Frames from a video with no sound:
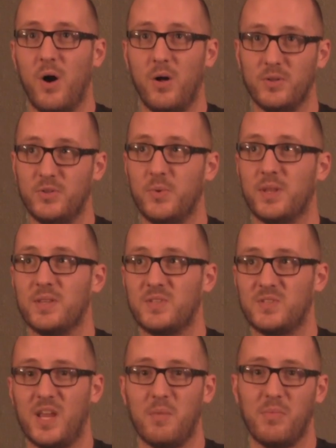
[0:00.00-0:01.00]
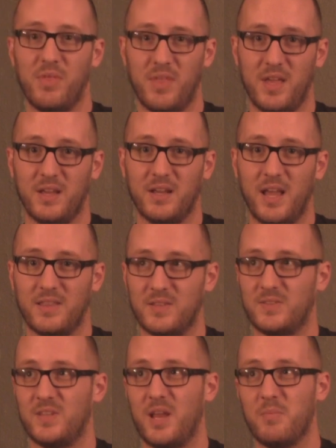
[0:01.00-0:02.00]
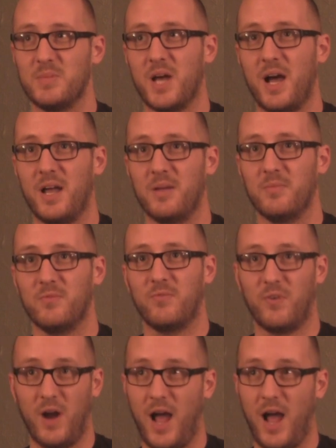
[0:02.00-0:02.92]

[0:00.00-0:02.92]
all doing the same thing at the same time for